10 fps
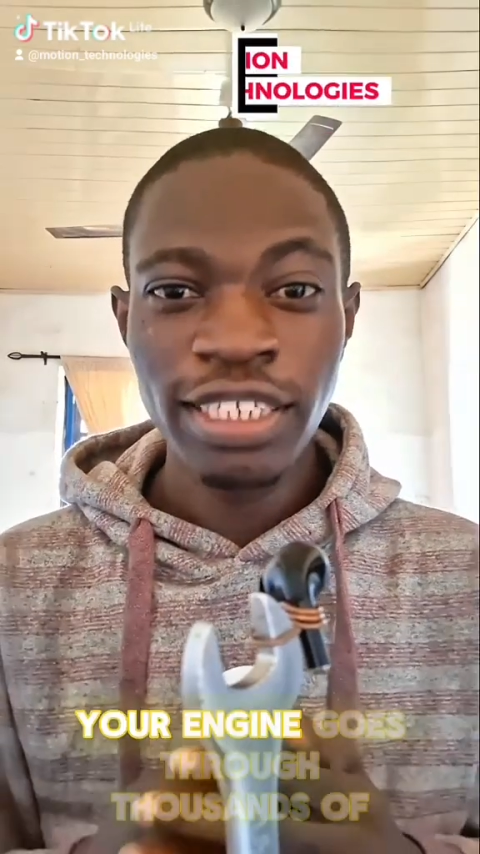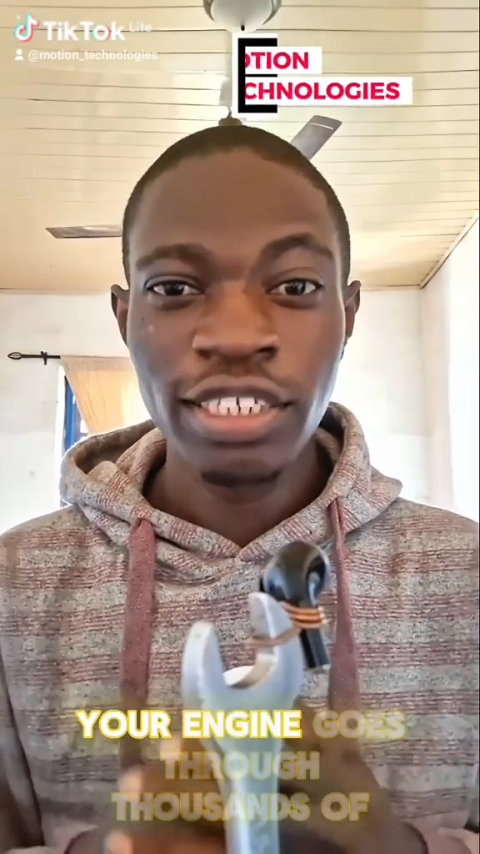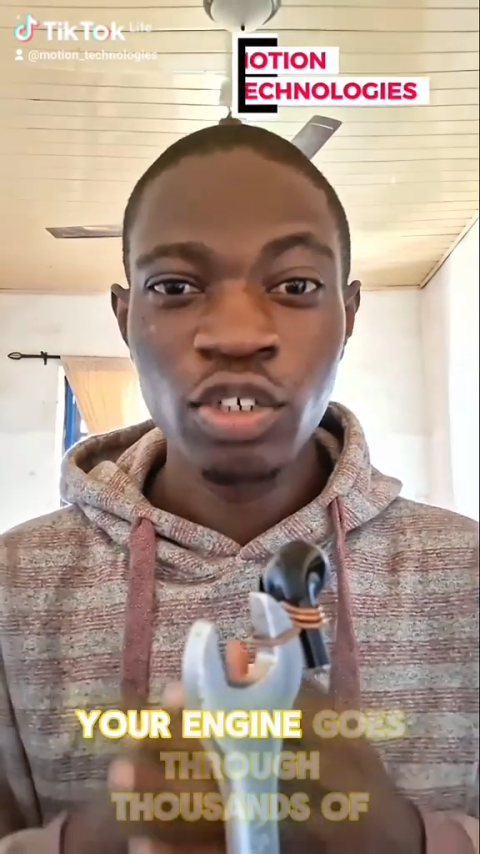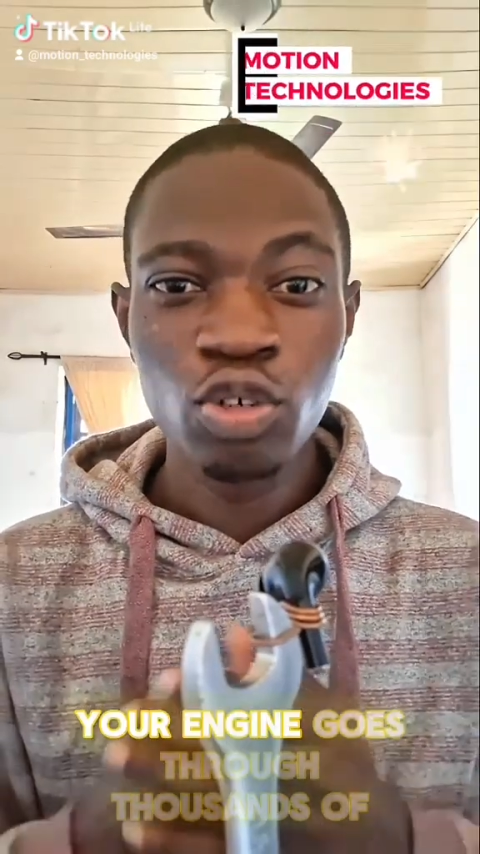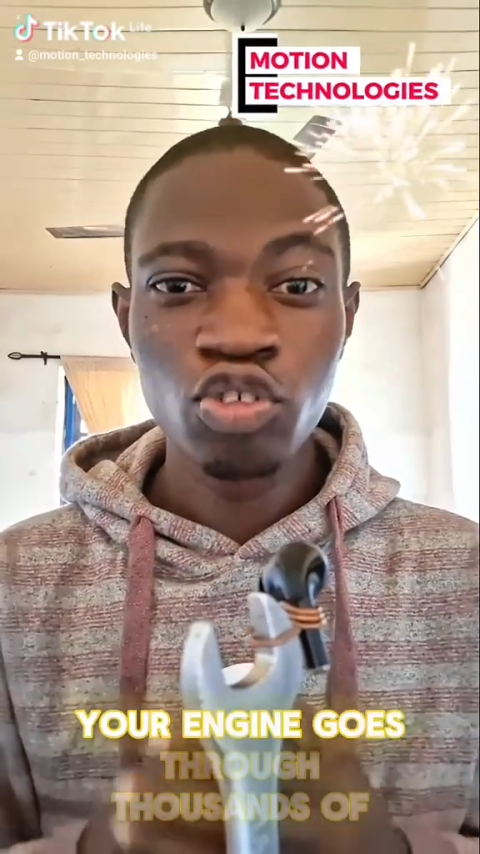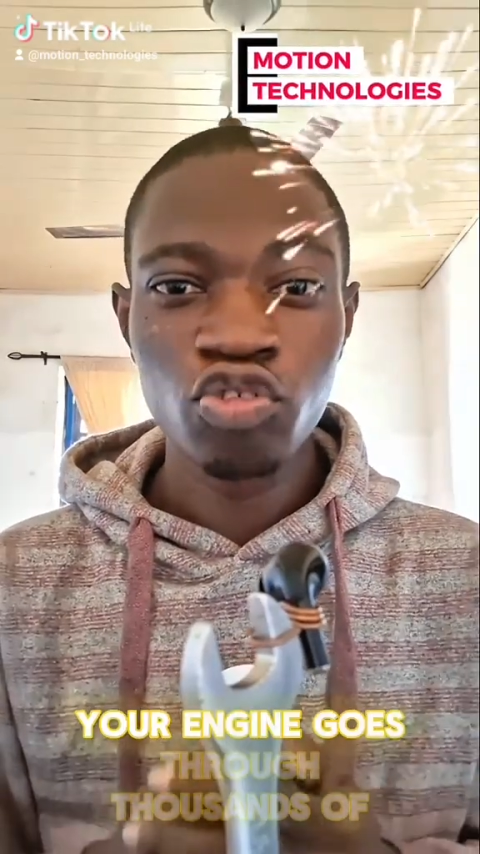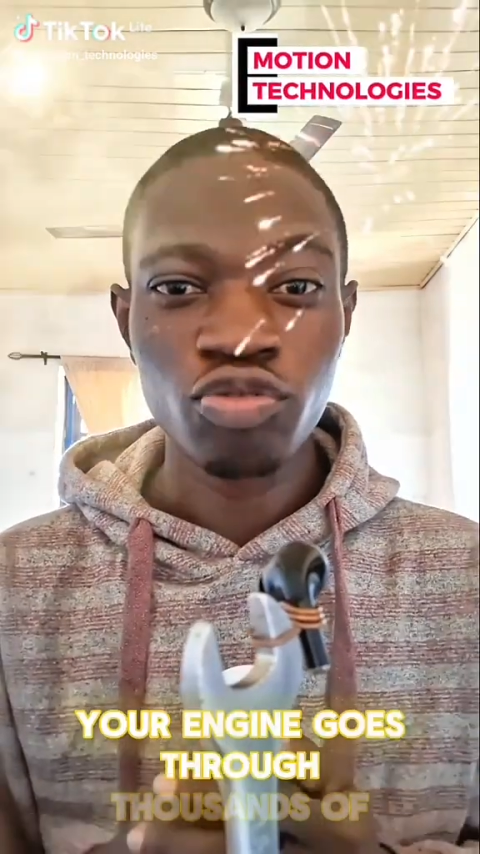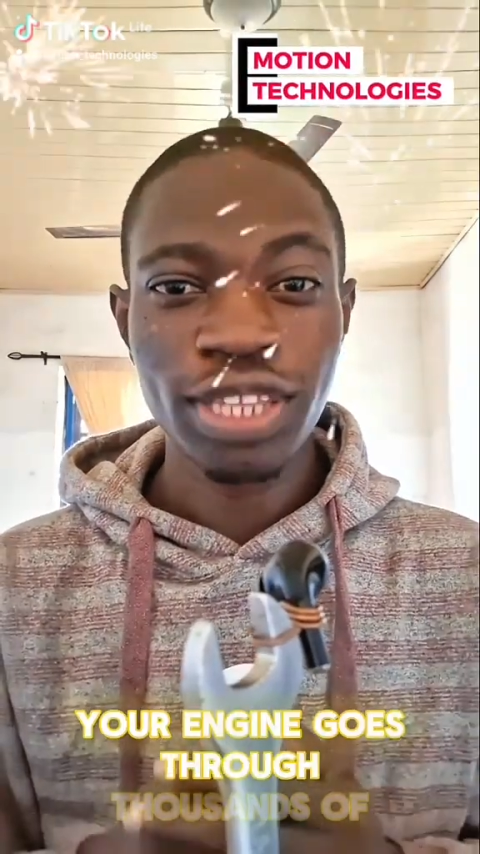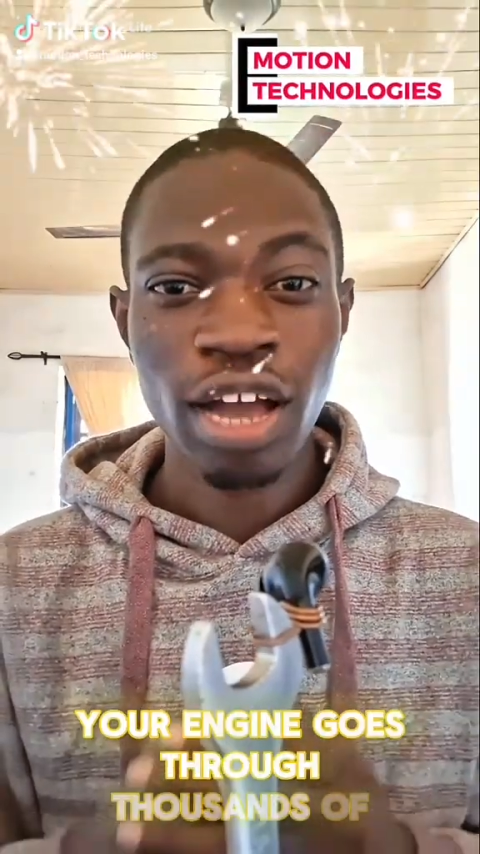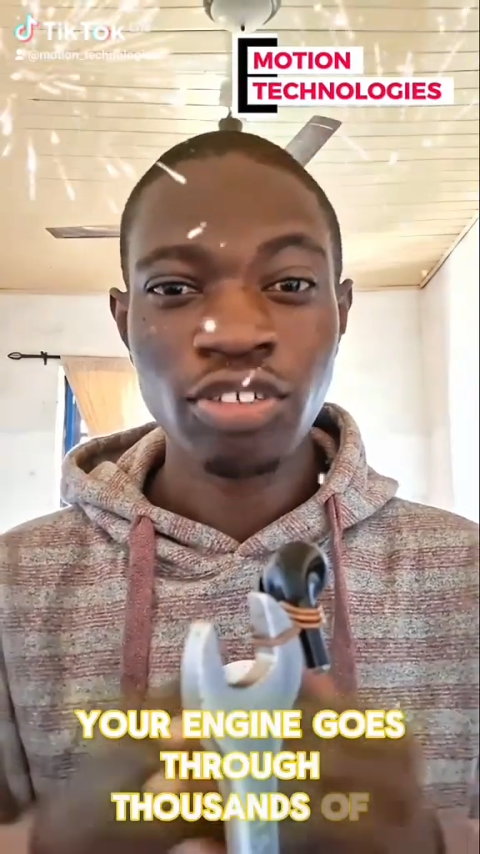engine goes
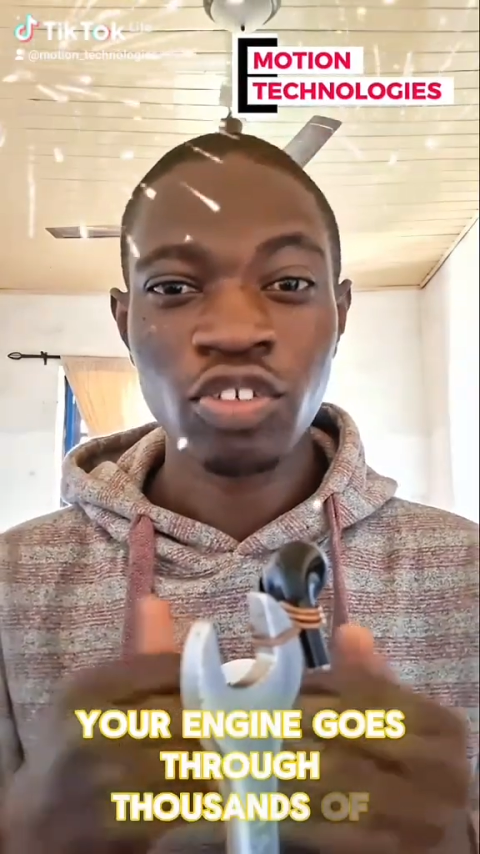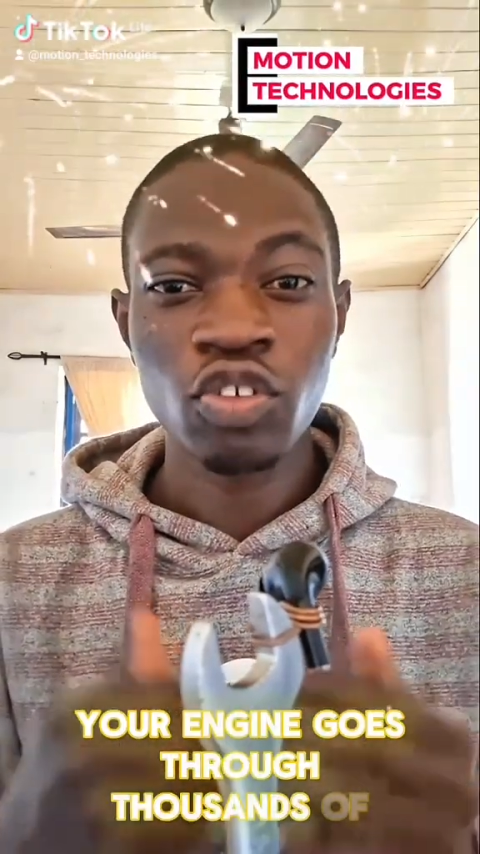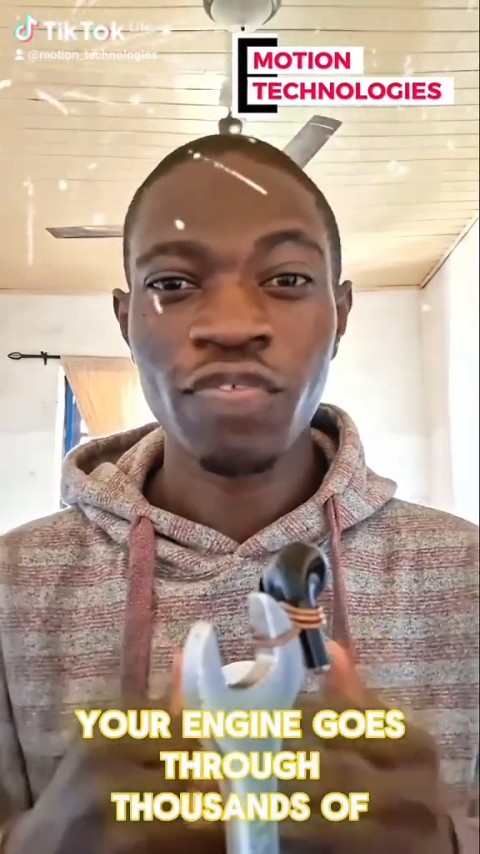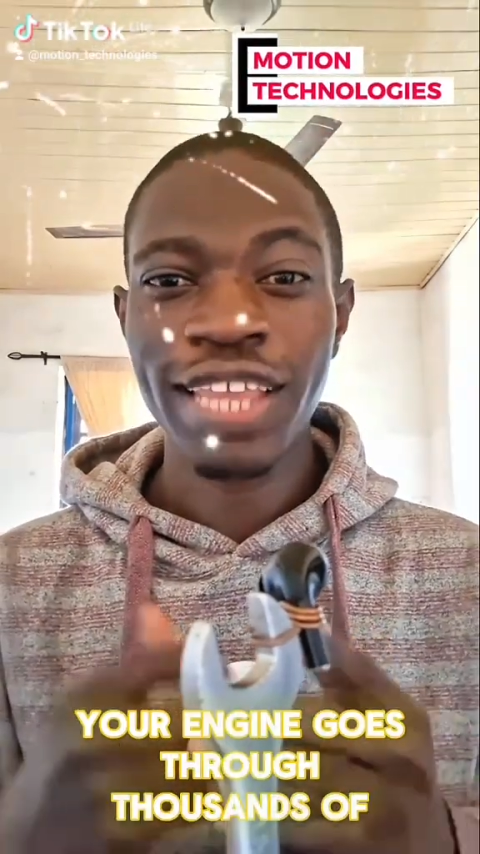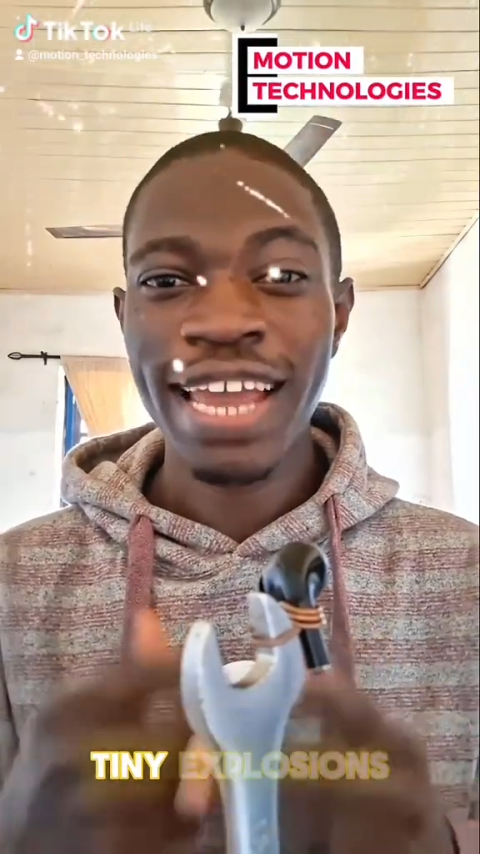through thousands of